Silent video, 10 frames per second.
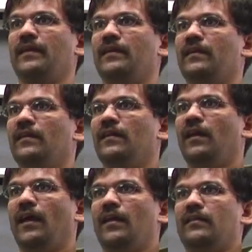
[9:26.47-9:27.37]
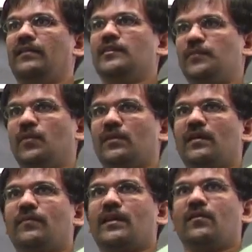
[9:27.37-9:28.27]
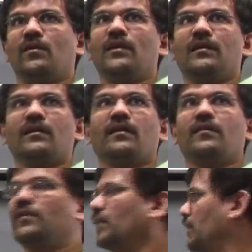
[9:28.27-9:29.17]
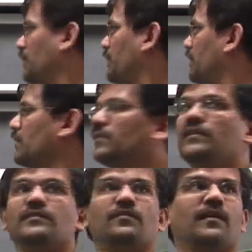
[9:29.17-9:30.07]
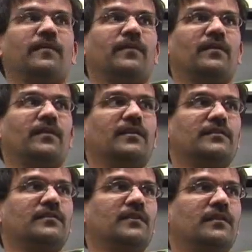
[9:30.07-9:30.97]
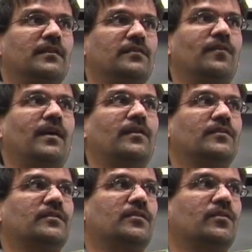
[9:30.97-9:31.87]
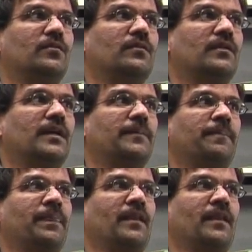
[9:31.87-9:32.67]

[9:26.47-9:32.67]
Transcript: right? And this program can only run if this value is true, right?